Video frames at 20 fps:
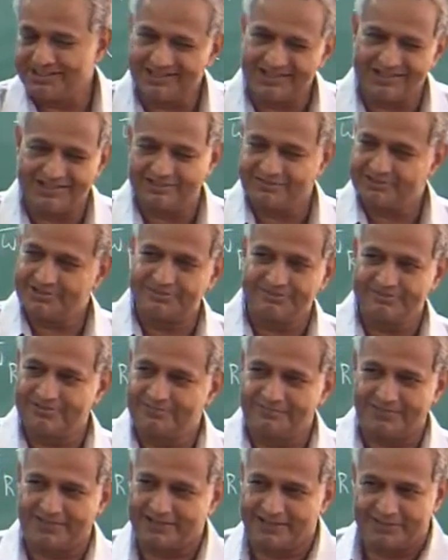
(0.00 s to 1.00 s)
or otherwise we
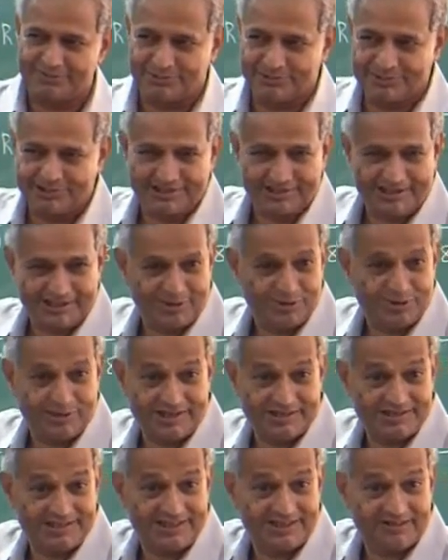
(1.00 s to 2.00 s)
will forget about that
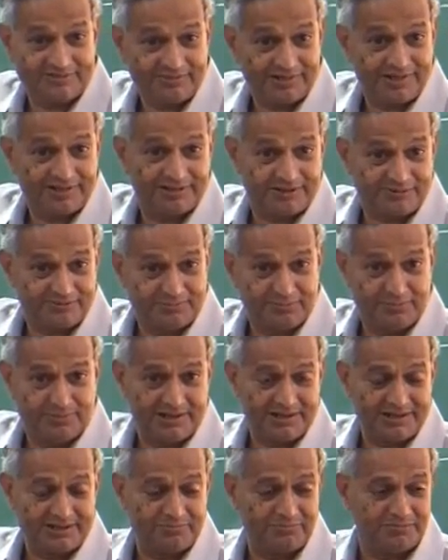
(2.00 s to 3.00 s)
aeroelastic effect of
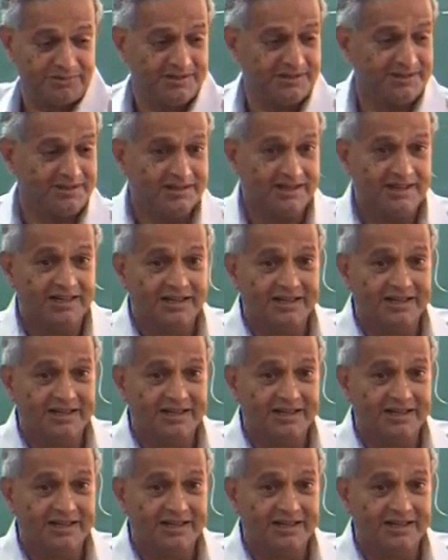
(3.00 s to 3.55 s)
beta p